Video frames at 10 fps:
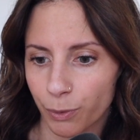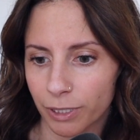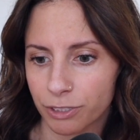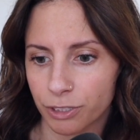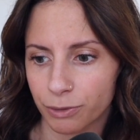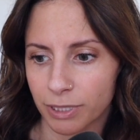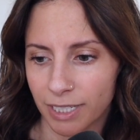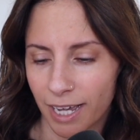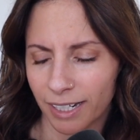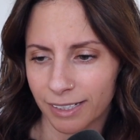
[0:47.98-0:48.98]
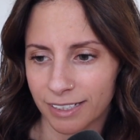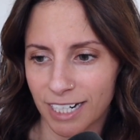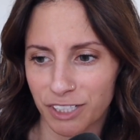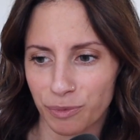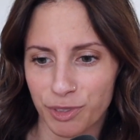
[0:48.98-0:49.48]
forward to today, I get a
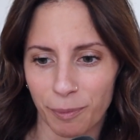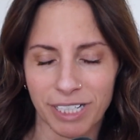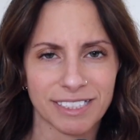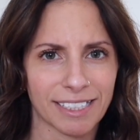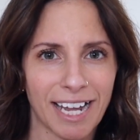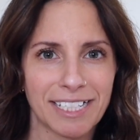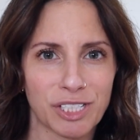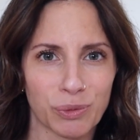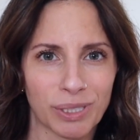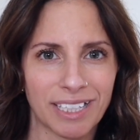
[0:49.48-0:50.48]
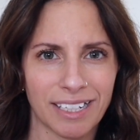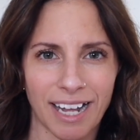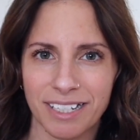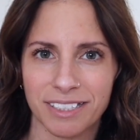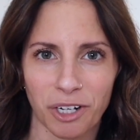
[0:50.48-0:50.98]
text from somebody saying, hey, did you read that
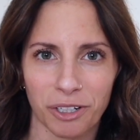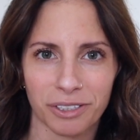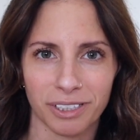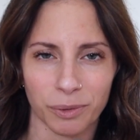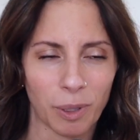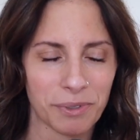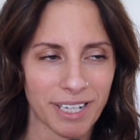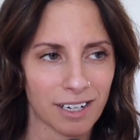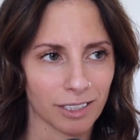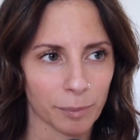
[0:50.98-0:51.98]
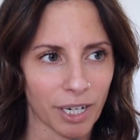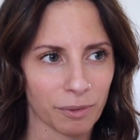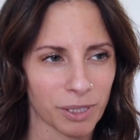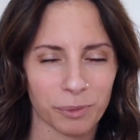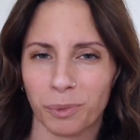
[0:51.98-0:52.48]
nasty article? What was that all about? I'm
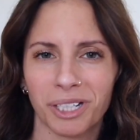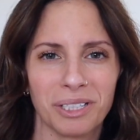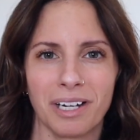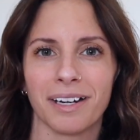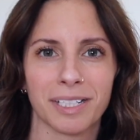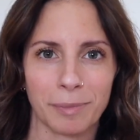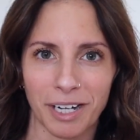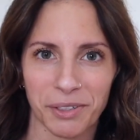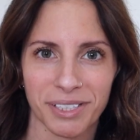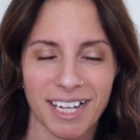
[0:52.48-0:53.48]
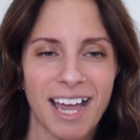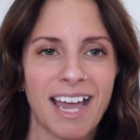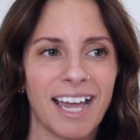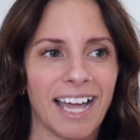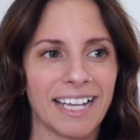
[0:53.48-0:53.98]
like, what are you talking about?
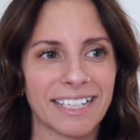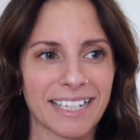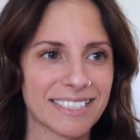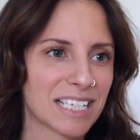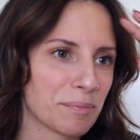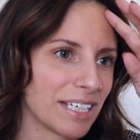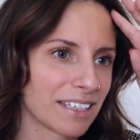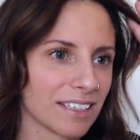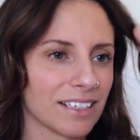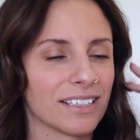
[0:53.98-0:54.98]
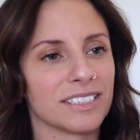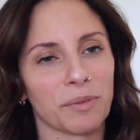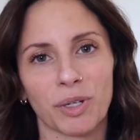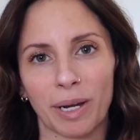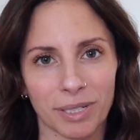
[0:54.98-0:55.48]
And then they sent me the
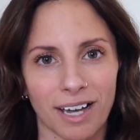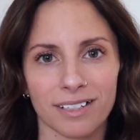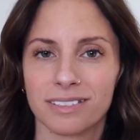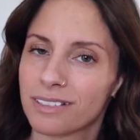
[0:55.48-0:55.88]
WIBX